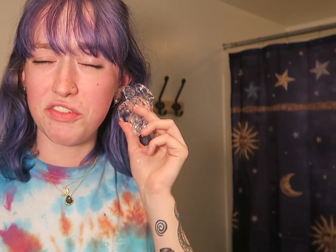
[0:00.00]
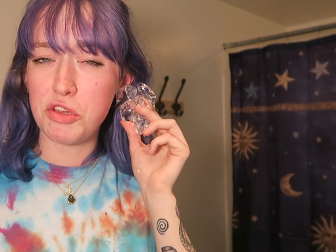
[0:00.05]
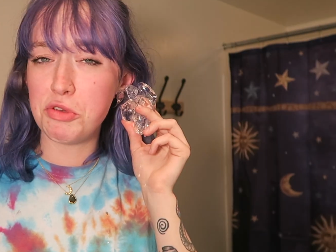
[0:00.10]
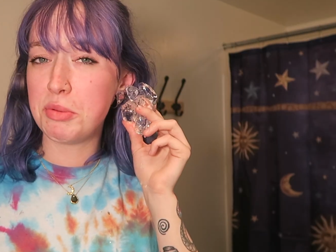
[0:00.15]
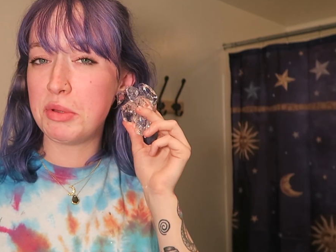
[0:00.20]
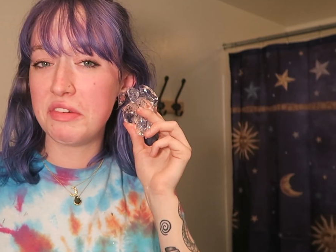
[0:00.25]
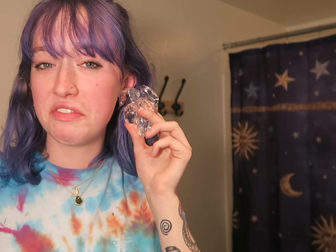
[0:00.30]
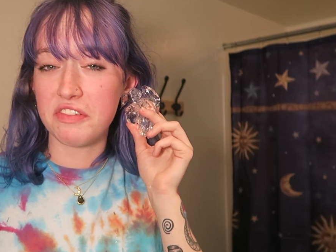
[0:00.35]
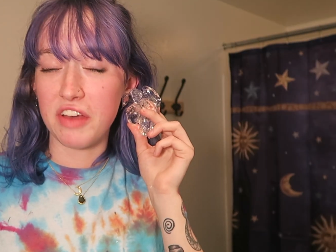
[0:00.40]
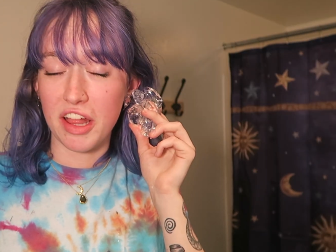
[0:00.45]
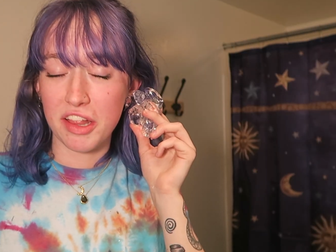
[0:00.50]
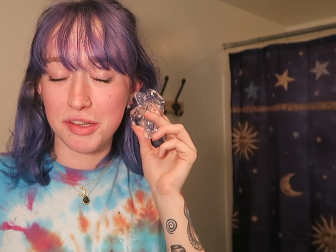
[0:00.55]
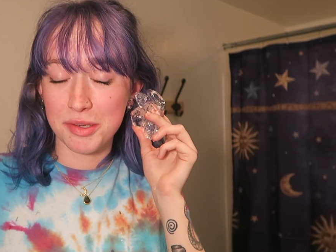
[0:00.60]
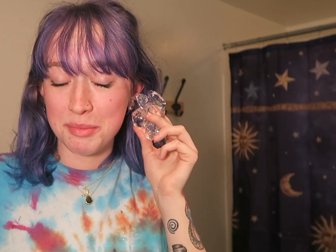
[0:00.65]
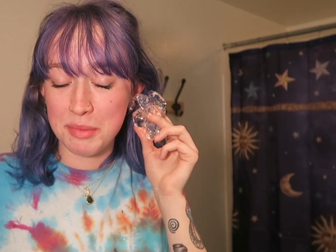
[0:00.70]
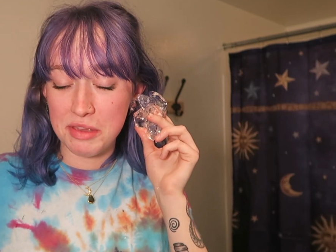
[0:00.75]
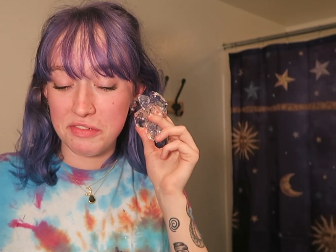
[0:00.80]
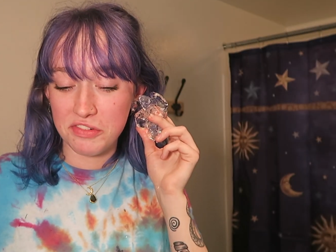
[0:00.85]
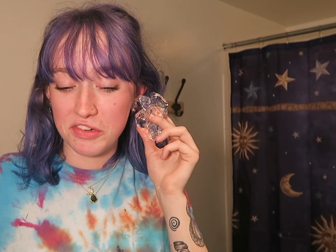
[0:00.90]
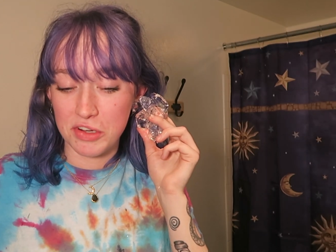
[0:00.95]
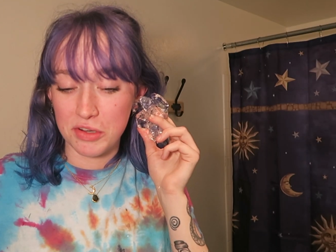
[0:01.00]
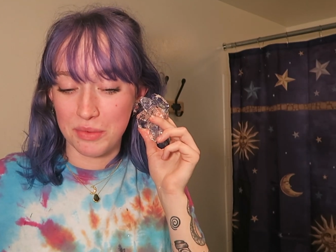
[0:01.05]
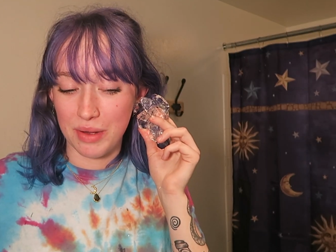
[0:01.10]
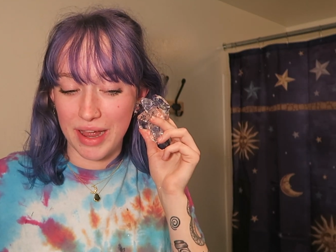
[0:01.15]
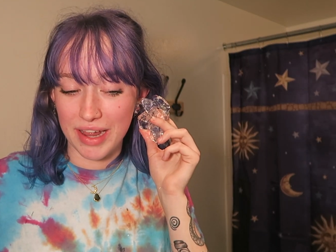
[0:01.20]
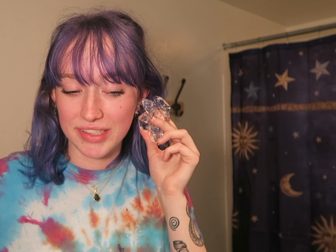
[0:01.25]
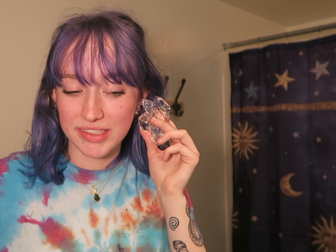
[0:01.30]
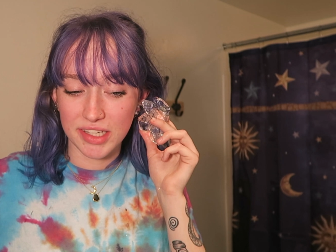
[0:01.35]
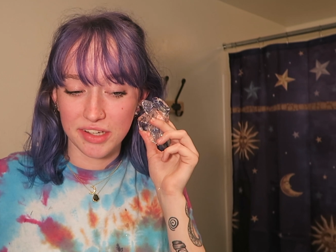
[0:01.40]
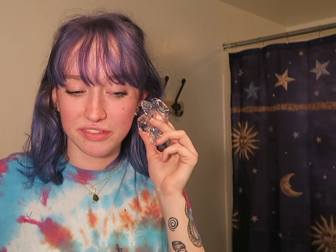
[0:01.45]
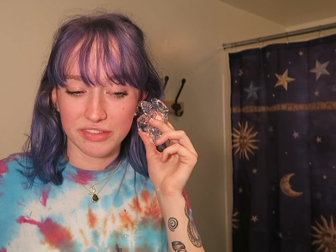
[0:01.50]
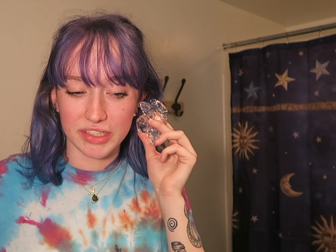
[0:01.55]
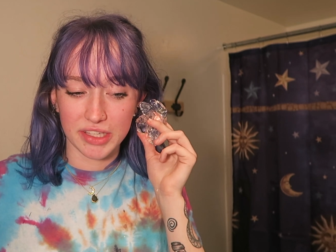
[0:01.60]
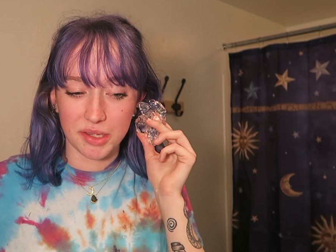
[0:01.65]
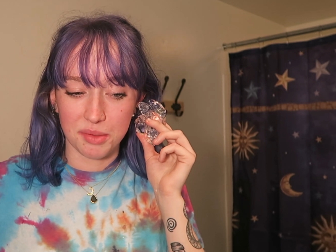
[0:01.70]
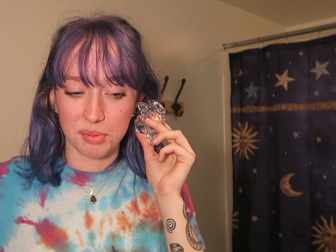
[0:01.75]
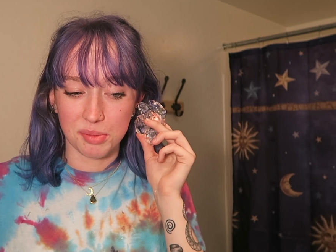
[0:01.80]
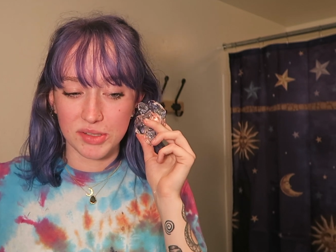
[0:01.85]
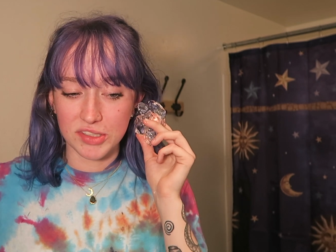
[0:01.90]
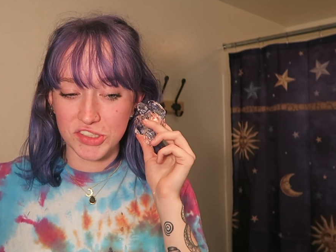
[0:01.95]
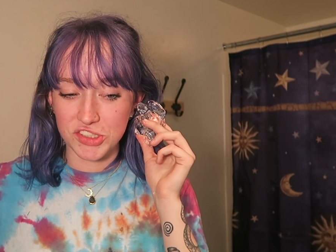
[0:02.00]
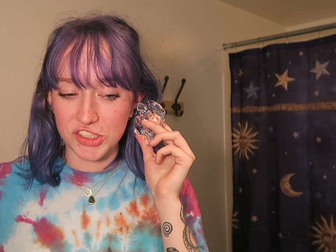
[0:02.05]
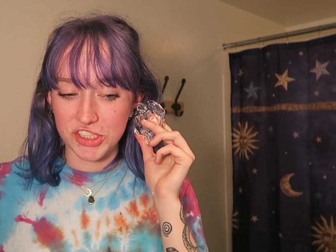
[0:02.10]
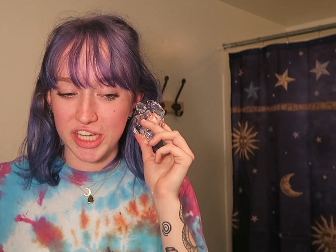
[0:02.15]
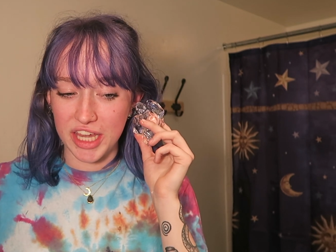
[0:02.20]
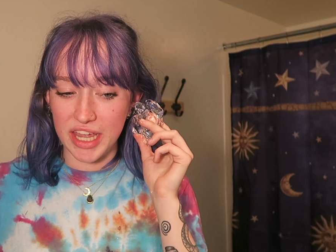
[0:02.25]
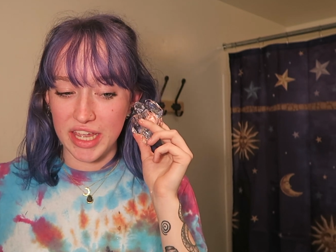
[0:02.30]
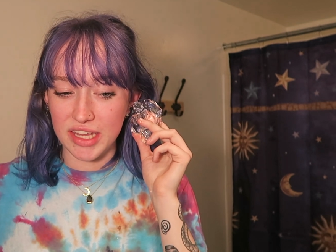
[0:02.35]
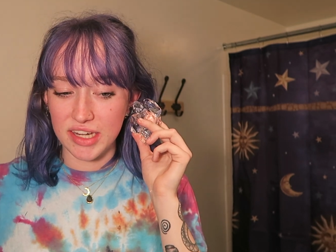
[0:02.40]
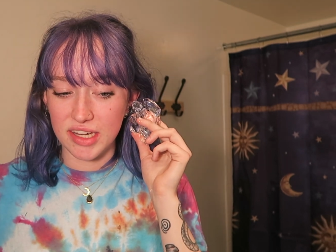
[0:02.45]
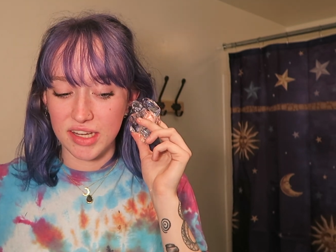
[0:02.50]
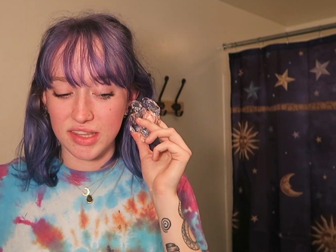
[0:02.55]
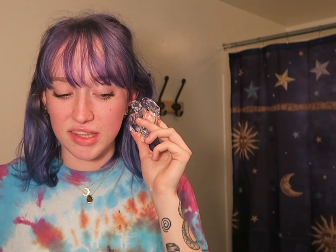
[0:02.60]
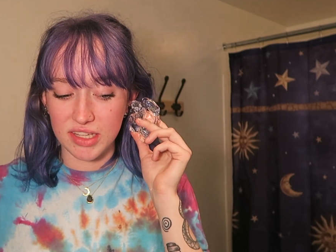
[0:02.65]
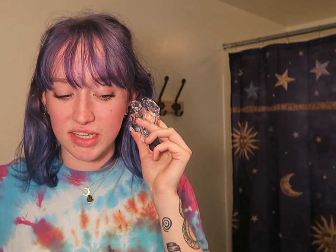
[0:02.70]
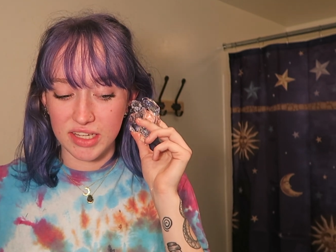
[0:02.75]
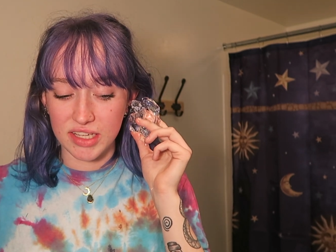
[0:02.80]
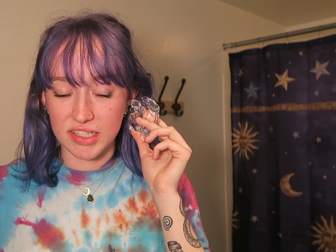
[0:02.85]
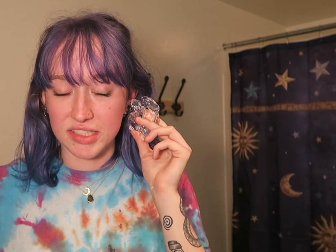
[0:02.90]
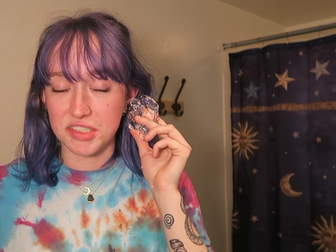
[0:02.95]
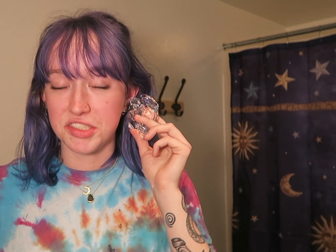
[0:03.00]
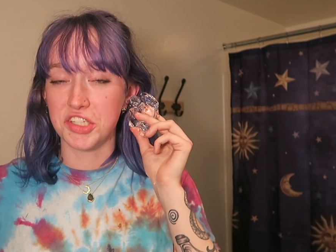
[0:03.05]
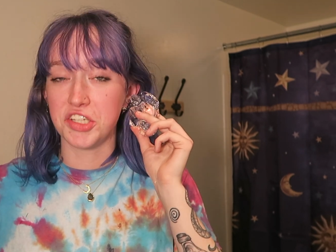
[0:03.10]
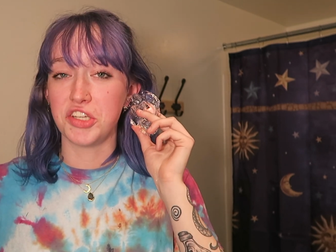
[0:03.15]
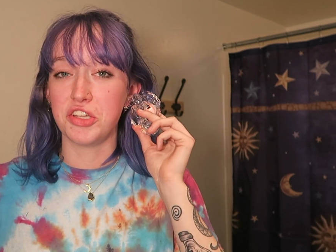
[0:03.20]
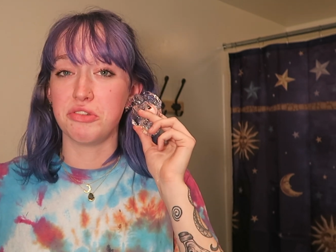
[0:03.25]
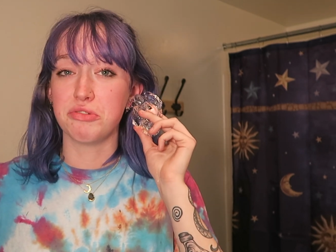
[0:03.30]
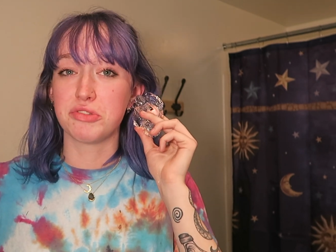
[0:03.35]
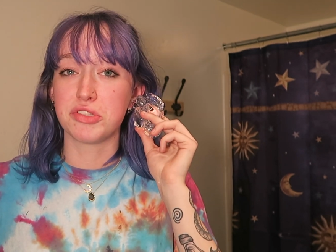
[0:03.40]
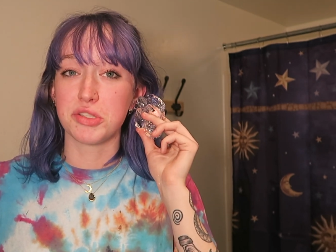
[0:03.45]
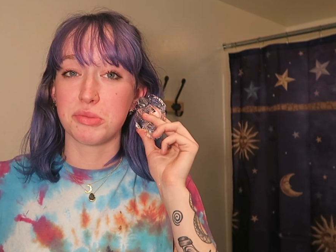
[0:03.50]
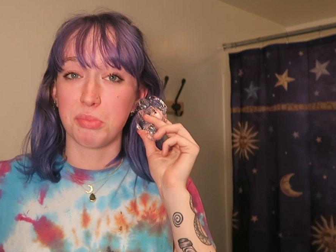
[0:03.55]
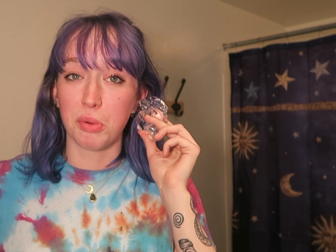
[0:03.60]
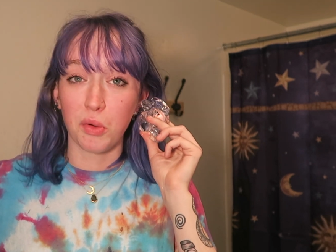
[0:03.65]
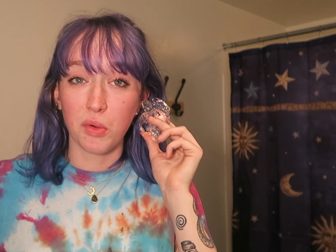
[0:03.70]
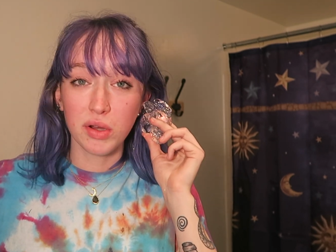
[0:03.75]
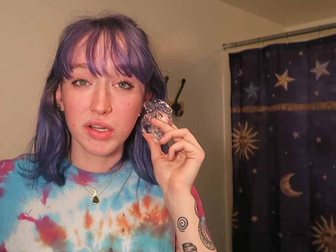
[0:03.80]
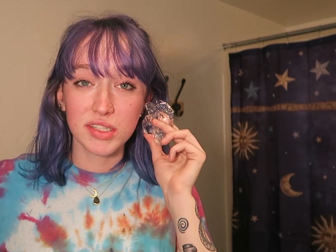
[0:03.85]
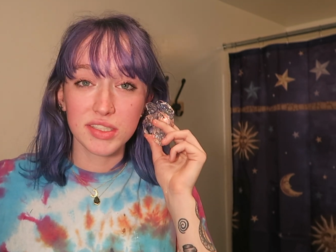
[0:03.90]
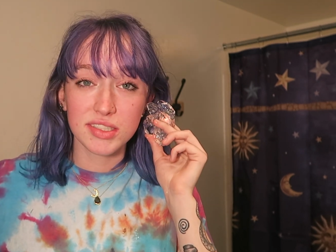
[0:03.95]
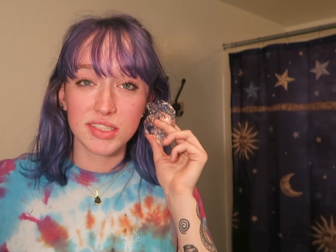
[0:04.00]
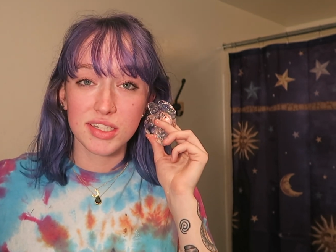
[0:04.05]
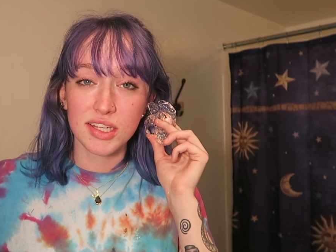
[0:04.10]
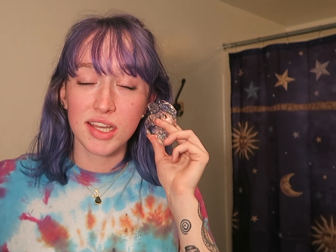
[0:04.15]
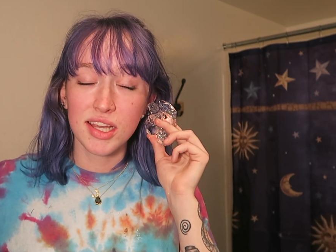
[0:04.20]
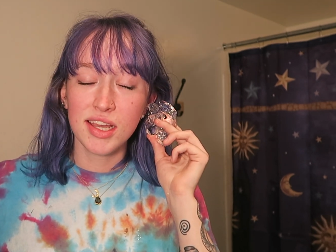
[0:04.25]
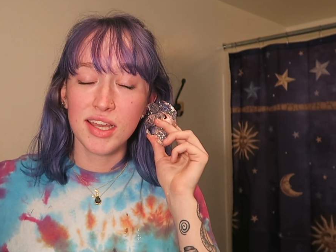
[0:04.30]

If you've been following me for a while, I really appreciate the continued support.